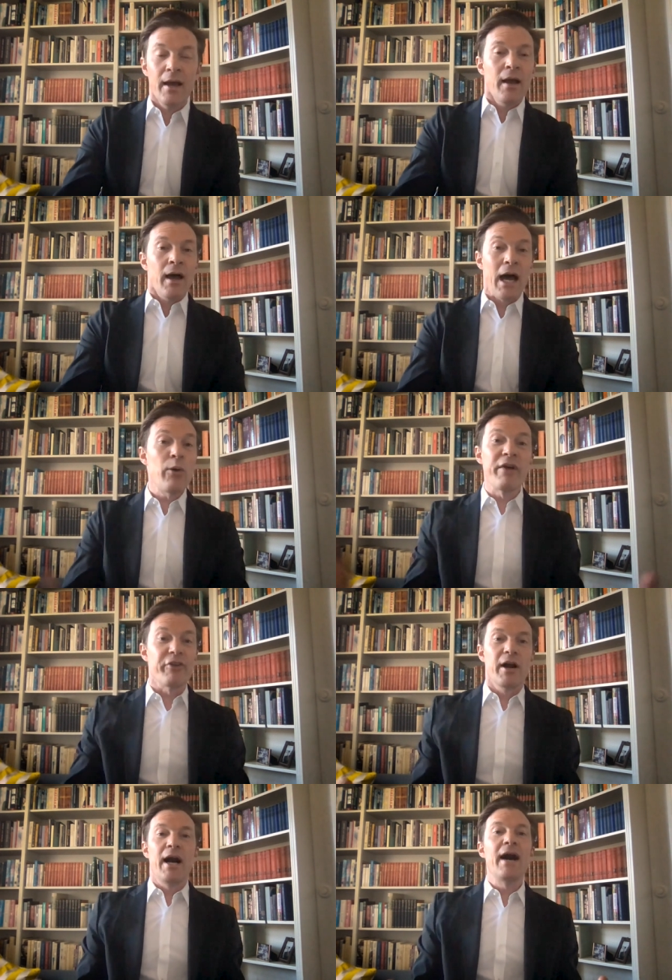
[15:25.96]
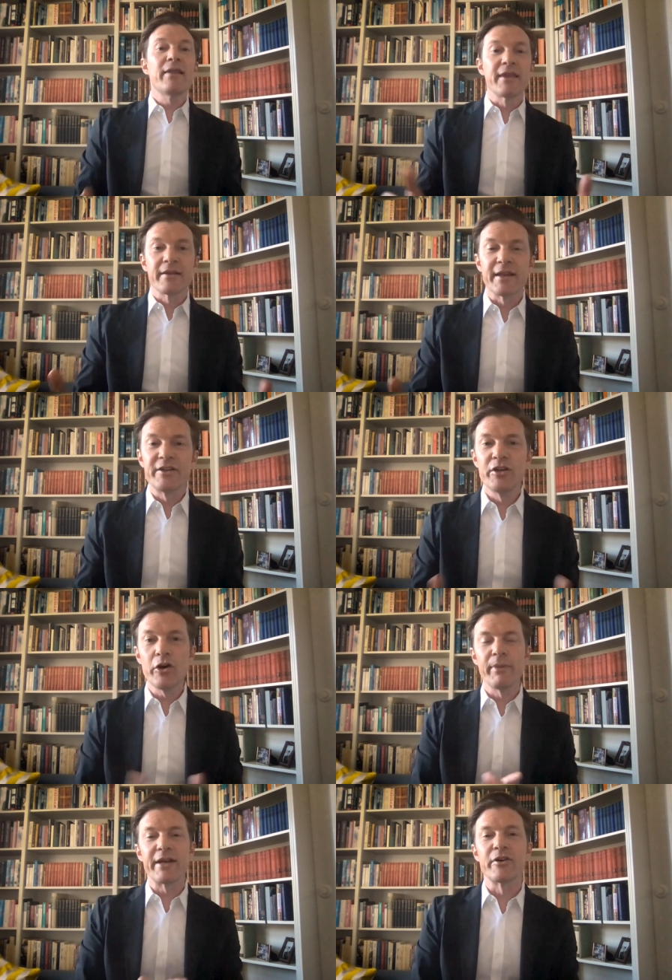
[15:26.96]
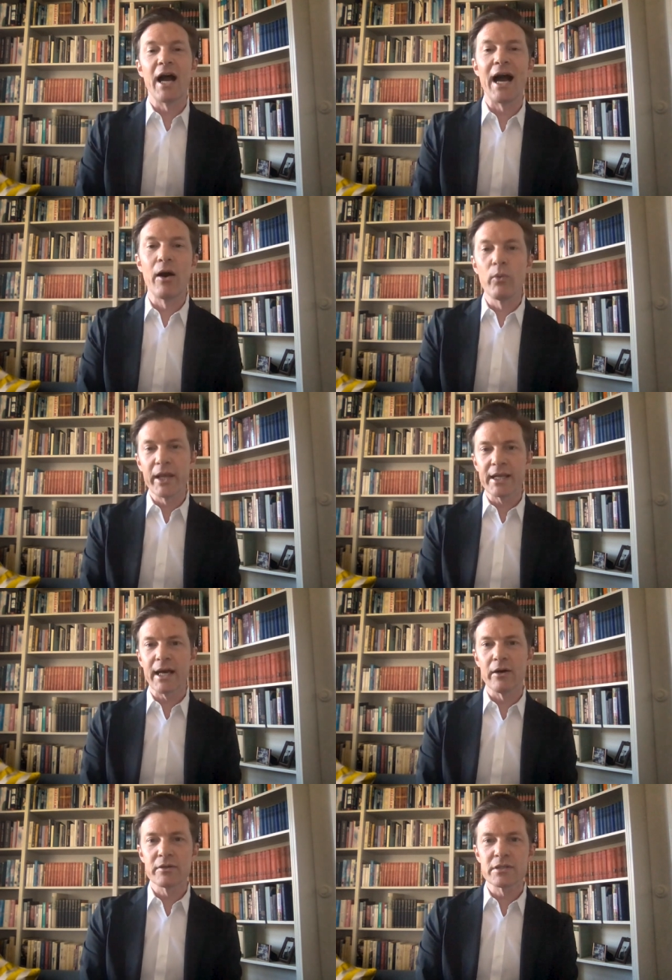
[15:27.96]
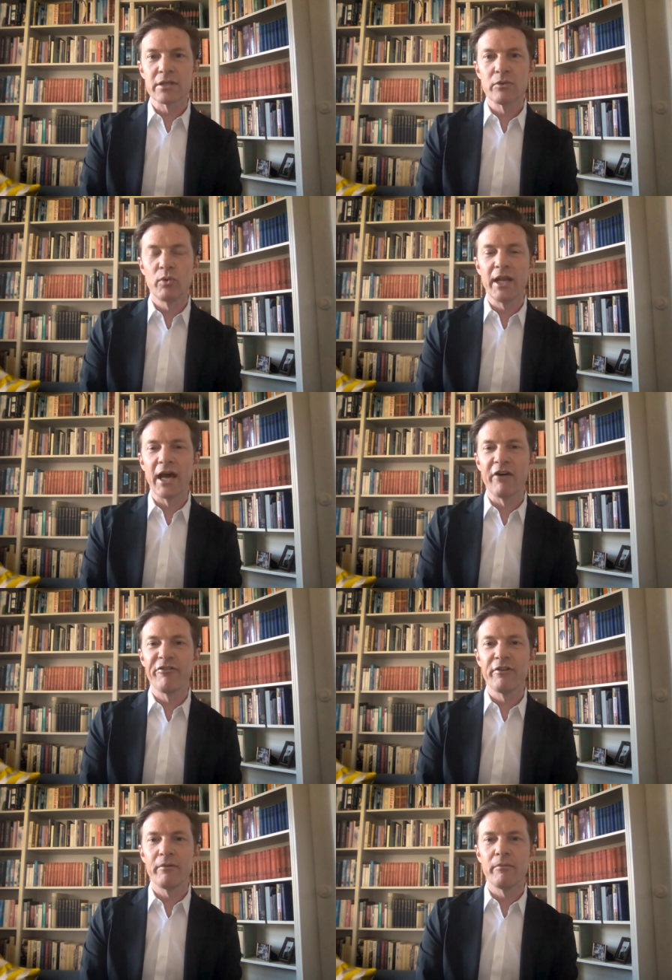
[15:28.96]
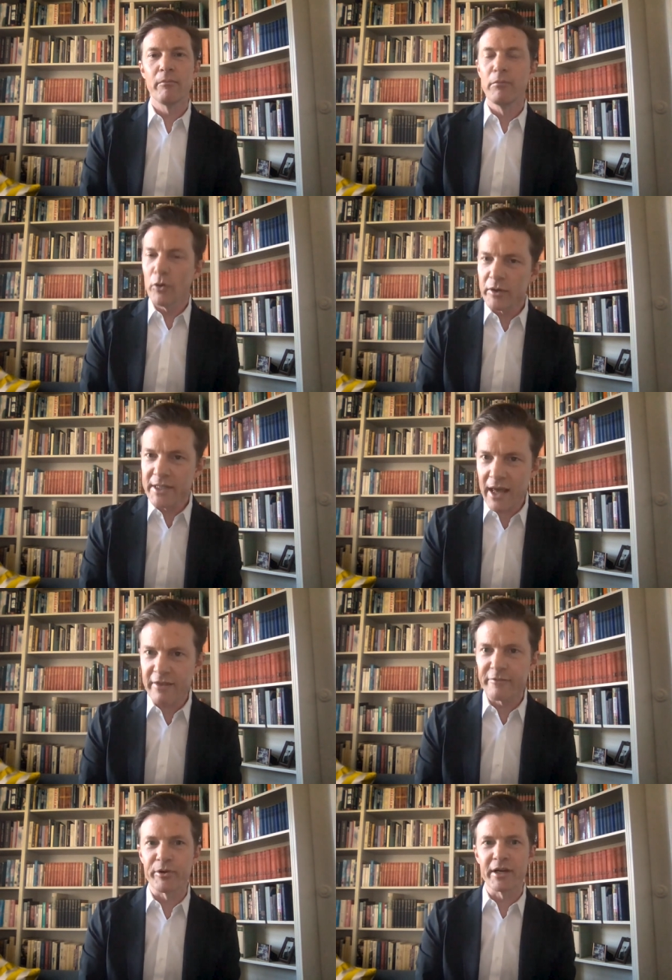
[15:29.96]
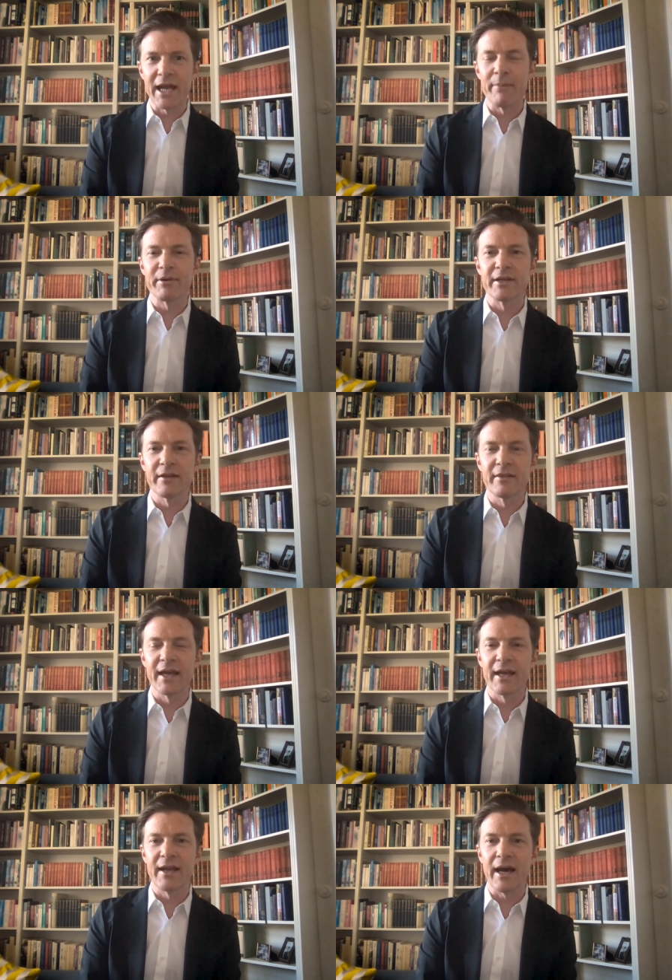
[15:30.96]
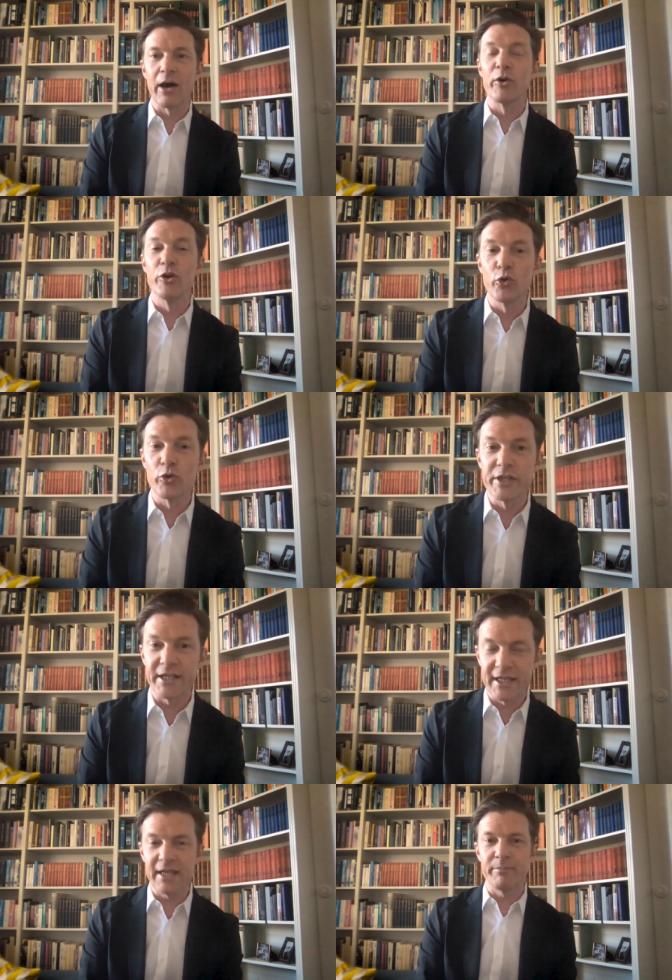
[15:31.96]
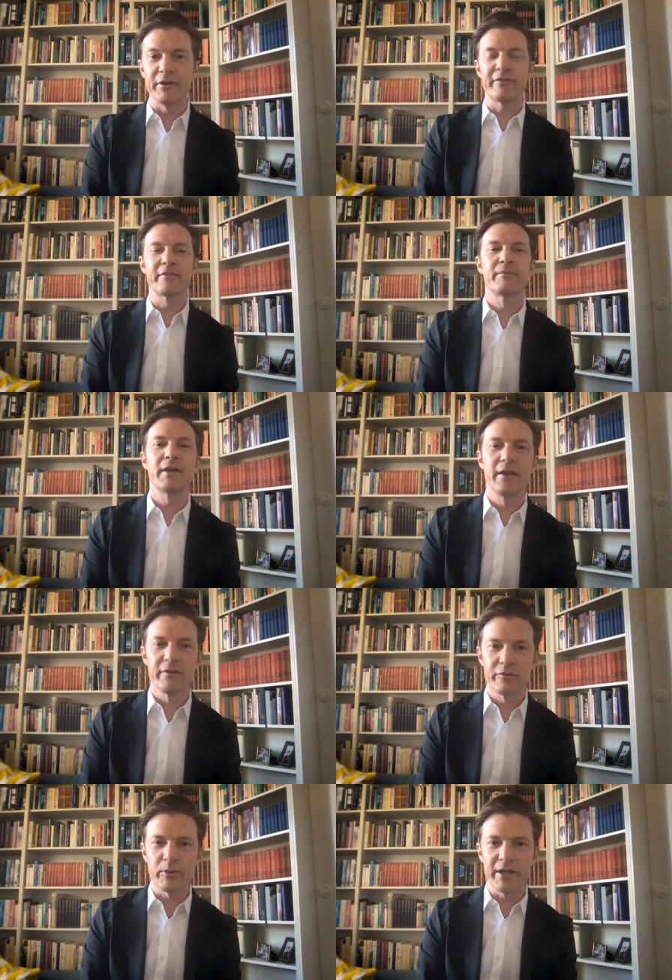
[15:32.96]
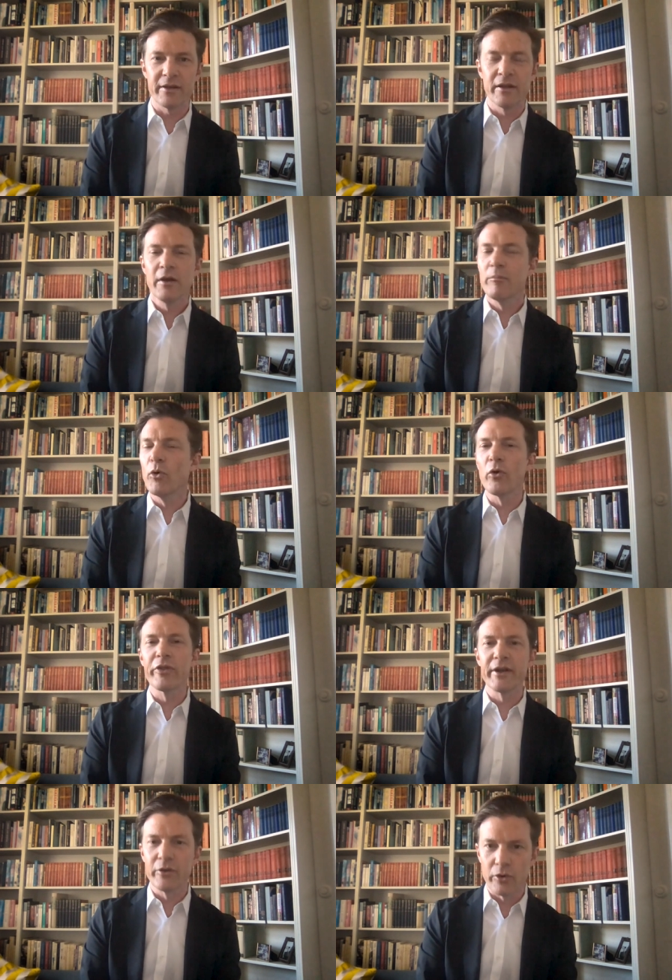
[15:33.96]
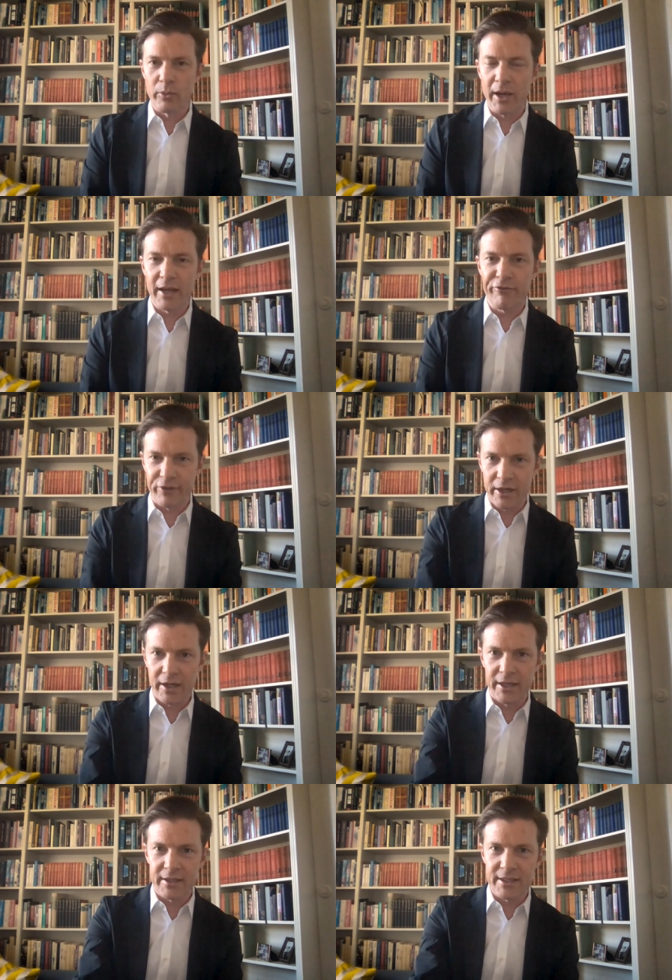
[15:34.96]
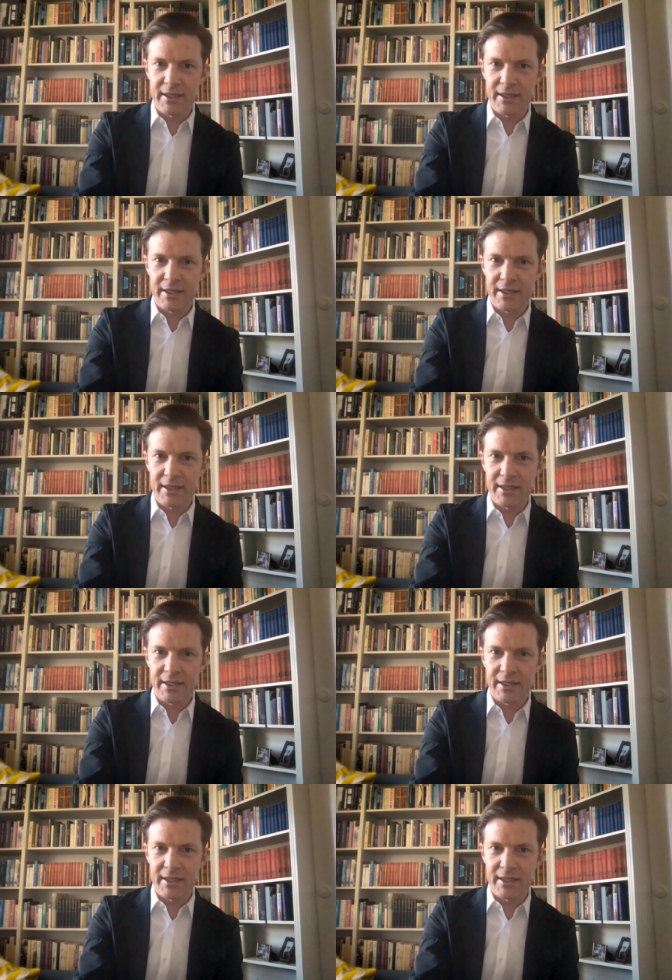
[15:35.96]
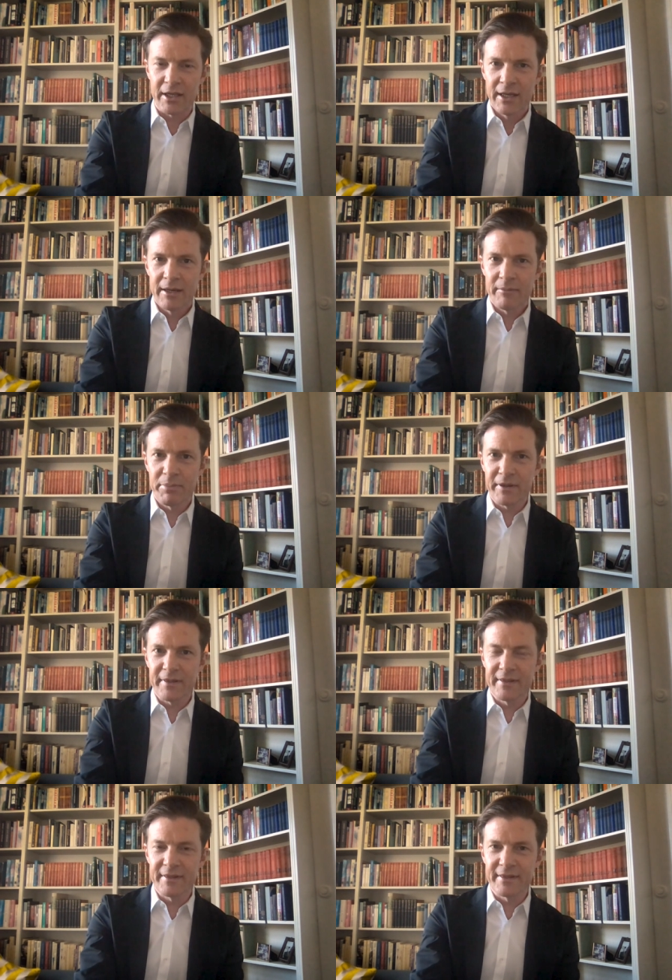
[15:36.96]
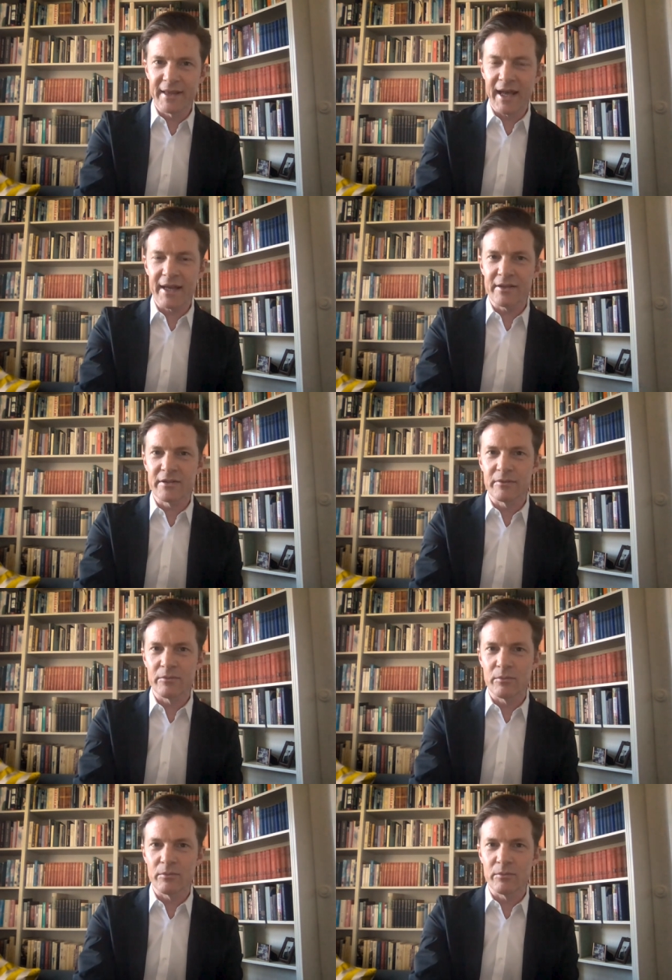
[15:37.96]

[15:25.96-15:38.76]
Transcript: however i think that no matter how we count we have more deaths per capita than our Nordic neighbors in Sweden, more than Norway, Finland, Denmark. But that